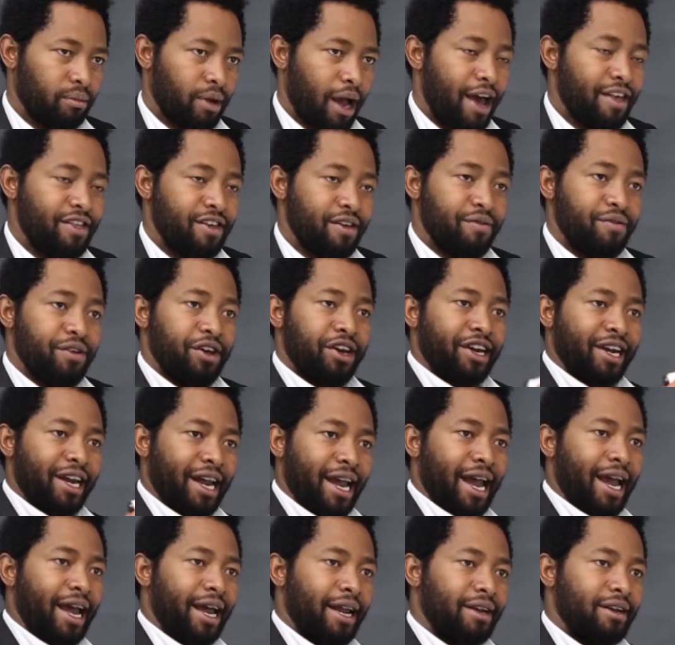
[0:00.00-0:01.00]
at the very
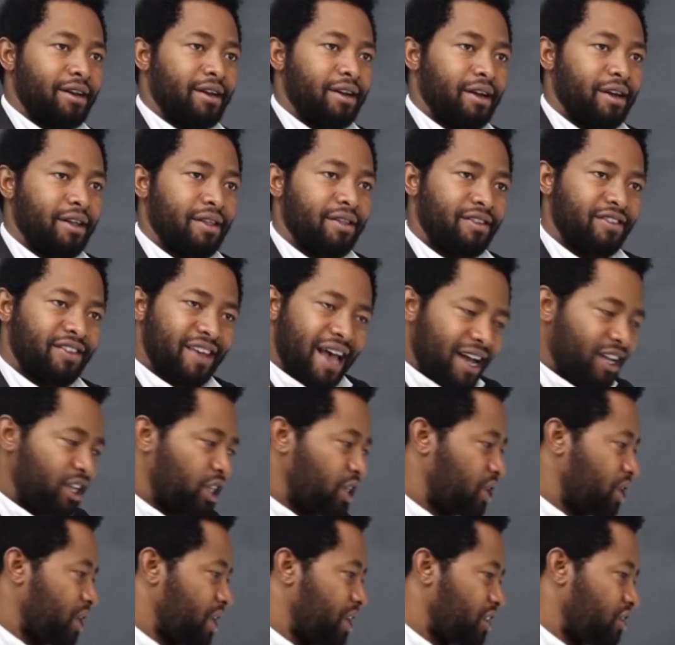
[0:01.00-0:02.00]
end.
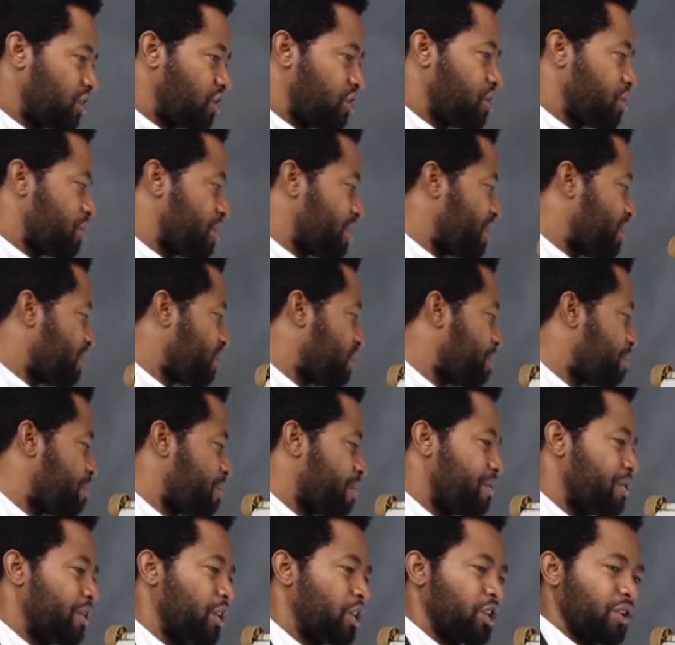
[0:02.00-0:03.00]
Such is theoretical
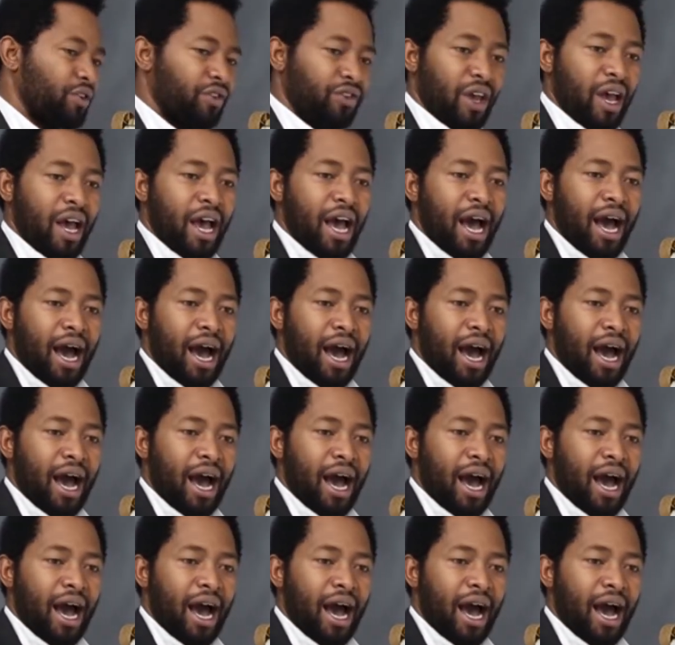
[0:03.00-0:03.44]
provisions,